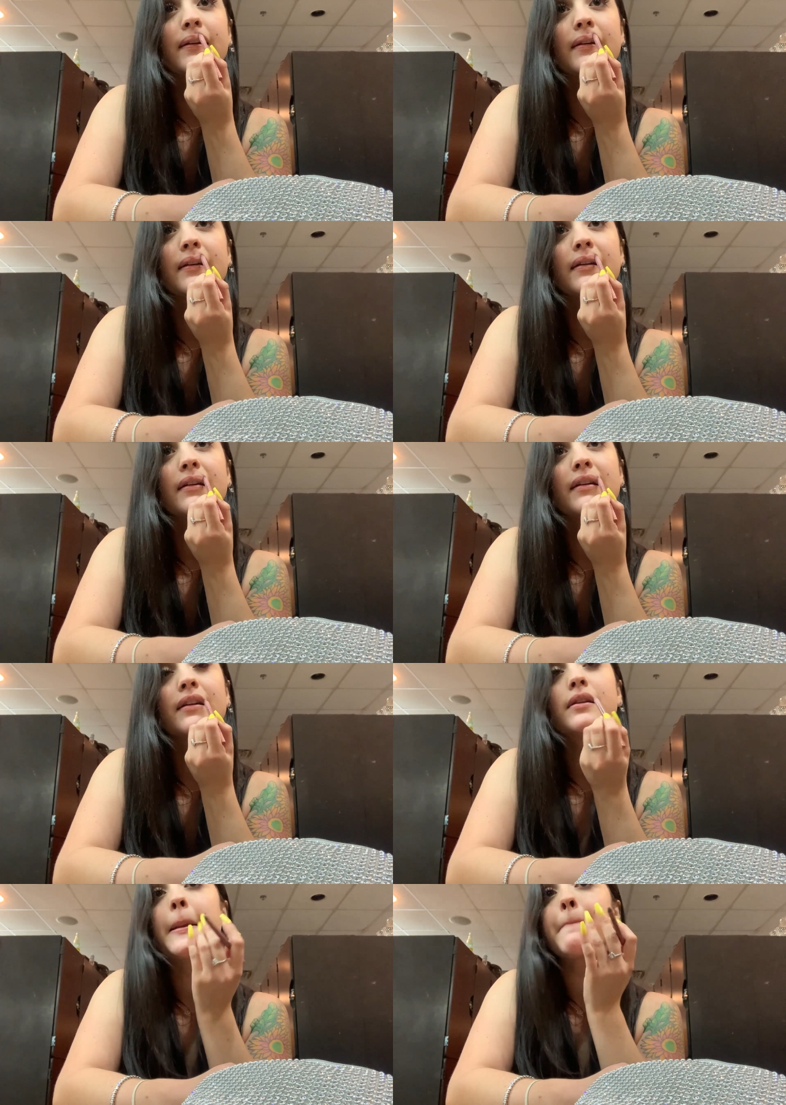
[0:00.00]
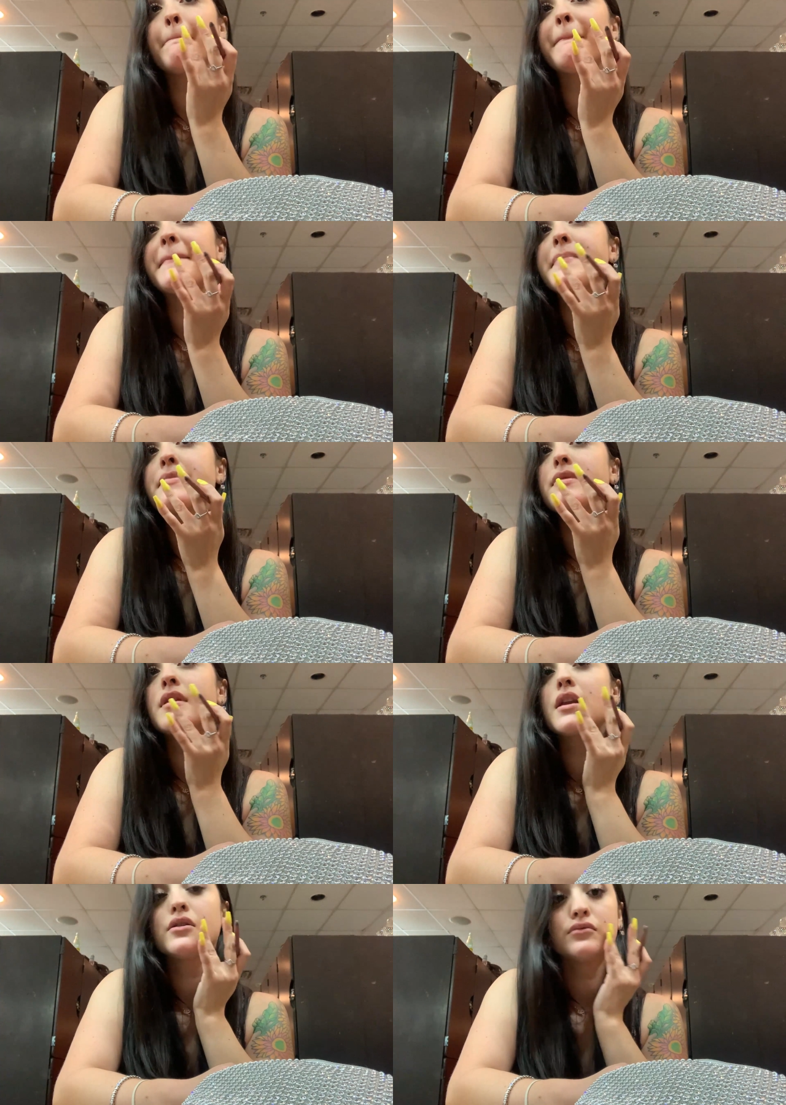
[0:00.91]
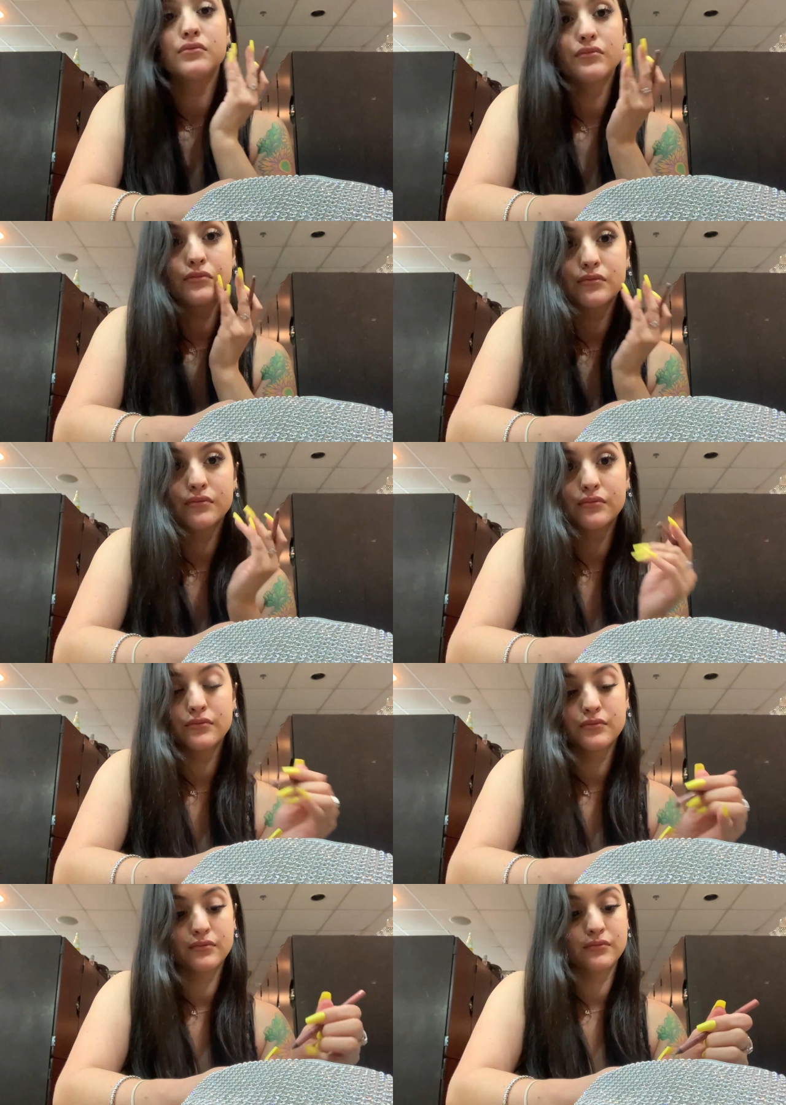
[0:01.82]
Nothing is said.